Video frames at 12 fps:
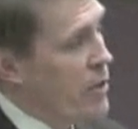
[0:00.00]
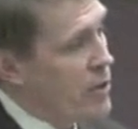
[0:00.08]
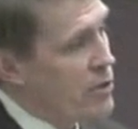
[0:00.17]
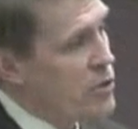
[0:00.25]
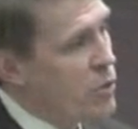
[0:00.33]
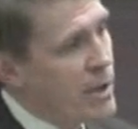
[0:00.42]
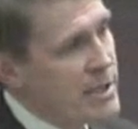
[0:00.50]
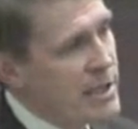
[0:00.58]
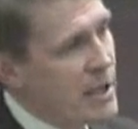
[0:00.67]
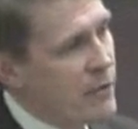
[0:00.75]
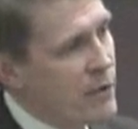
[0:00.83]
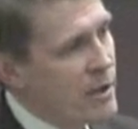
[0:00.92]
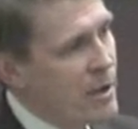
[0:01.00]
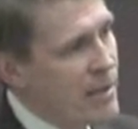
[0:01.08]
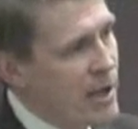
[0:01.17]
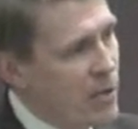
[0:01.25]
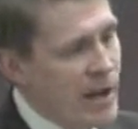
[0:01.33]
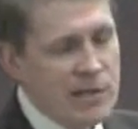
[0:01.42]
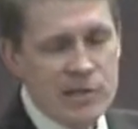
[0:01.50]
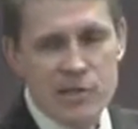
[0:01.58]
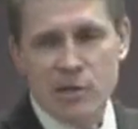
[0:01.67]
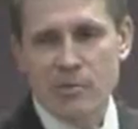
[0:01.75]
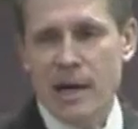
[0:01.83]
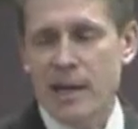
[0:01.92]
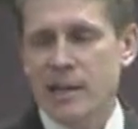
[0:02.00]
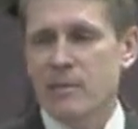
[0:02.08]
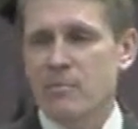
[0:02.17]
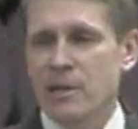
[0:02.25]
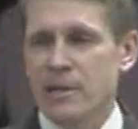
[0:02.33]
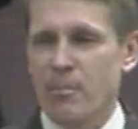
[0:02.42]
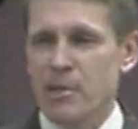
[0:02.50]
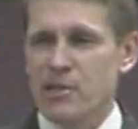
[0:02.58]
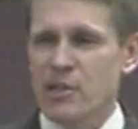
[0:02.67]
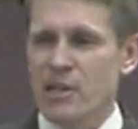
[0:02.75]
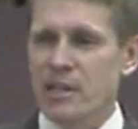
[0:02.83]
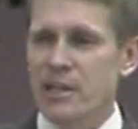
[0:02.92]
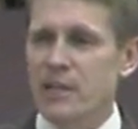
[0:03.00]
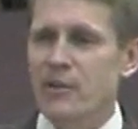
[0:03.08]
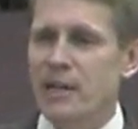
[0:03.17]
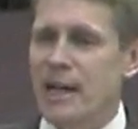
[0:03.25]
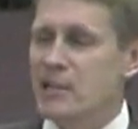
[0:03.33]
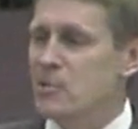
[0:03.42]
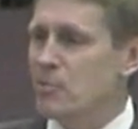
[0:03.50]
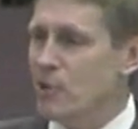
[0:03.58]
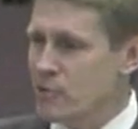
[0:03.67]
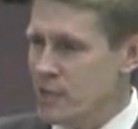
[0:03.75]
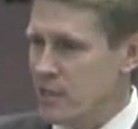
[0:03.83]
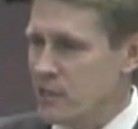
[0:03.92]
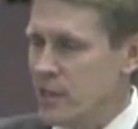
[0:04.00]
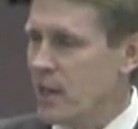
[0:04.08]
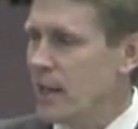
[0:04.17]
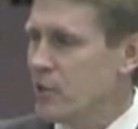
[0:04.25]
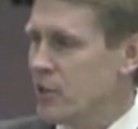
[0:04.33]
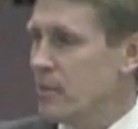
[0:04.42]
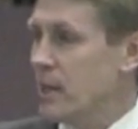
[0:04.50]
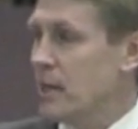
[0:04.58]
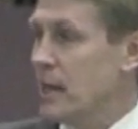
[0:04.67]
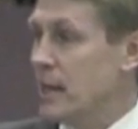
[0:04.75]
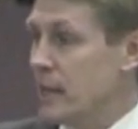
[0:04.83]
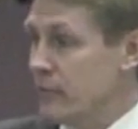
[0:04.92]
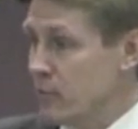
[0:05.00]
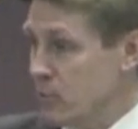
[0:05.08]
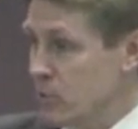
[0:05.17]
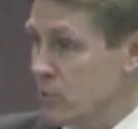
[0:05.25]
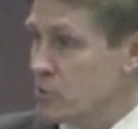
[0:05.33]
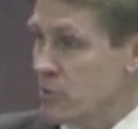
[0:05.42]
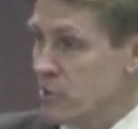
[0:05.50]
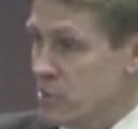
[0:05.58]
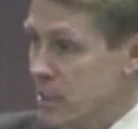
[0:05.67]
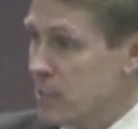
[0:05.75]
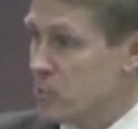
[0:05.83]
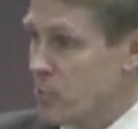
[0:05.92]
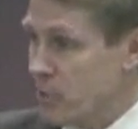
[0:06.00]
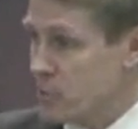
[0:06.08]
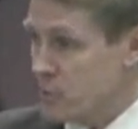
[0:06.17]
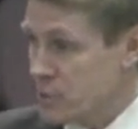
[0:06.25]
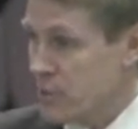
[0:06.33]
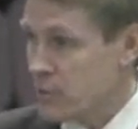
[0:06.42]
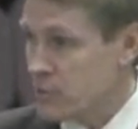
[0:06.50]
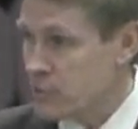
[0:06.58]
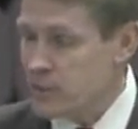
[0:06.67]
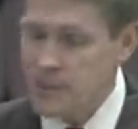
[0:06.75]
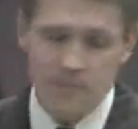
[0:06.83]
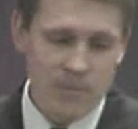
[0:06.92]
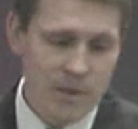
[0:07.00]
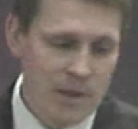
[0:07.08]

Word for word: With those 20 different amino acids, your body can build a bazillion different kinds of proteins, kind of like you can make a lot of different words with the same 26 letters, okay?